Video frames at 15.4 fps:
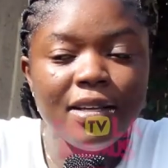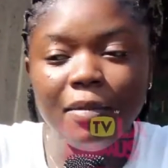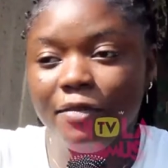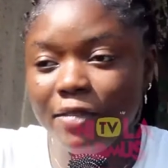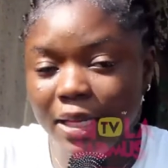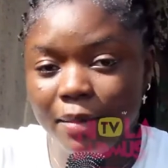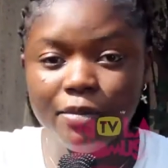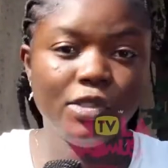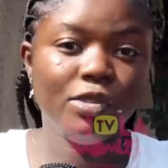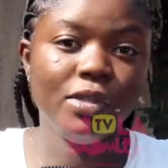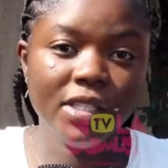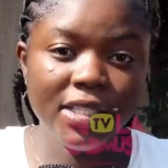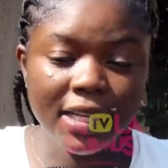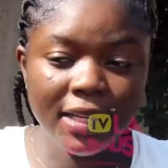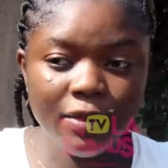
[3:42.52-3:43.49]
of them do
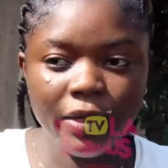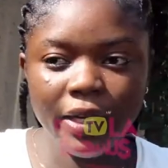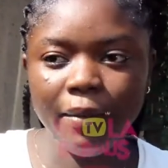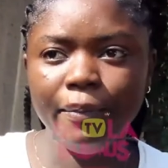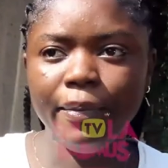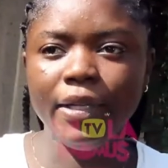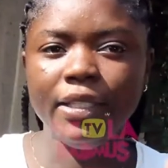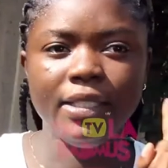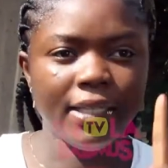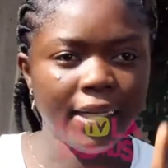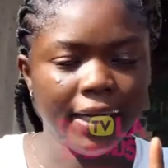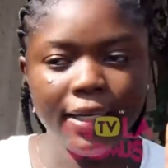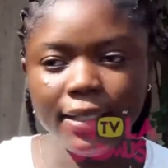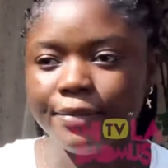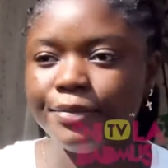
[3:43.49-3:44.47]
it anyway. But
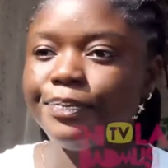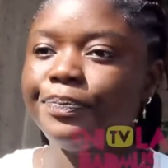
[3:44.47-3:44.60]
then